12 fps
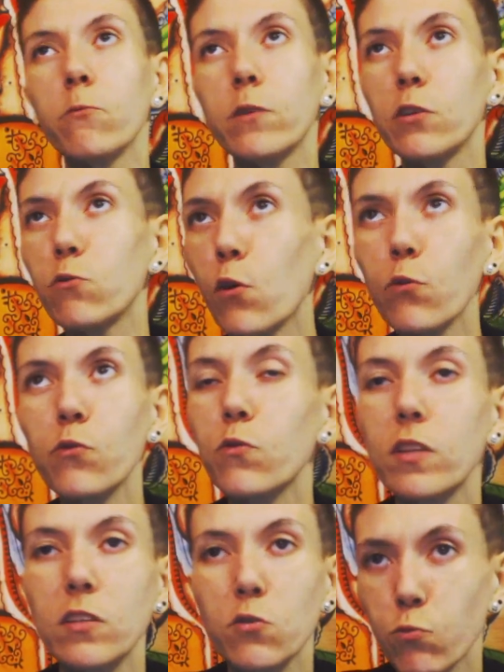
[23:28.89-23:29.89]
when you go
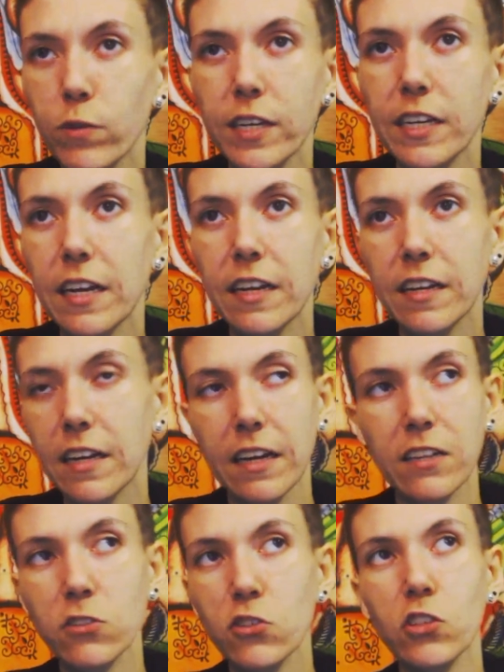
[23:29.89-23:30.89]
through this reading,
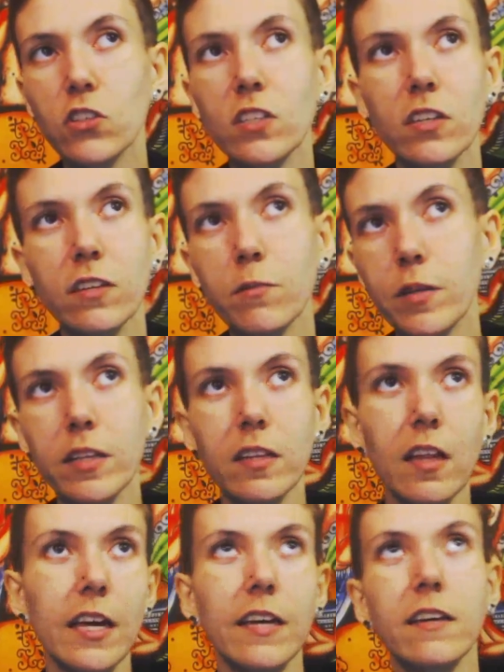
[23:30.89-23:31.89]
it's just going to be
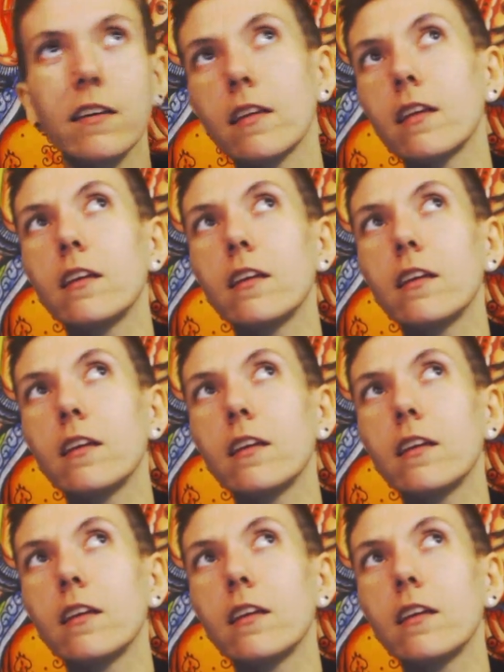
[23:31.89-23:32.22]
like,